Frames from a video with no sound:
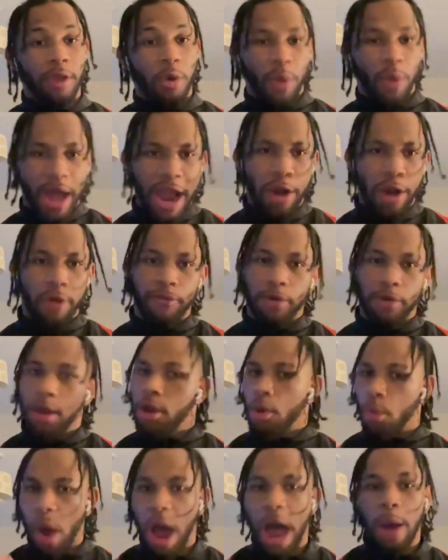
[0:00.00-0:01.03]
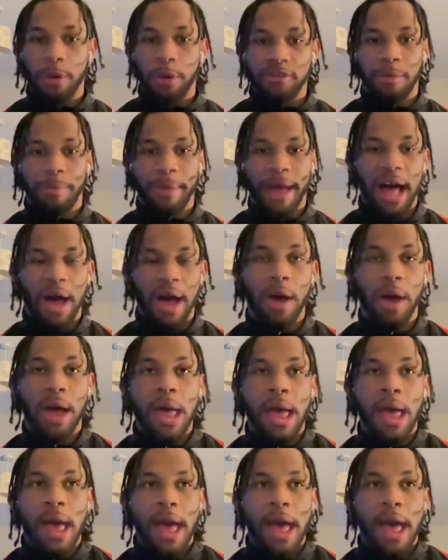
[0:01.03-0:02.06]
aware of what I was about.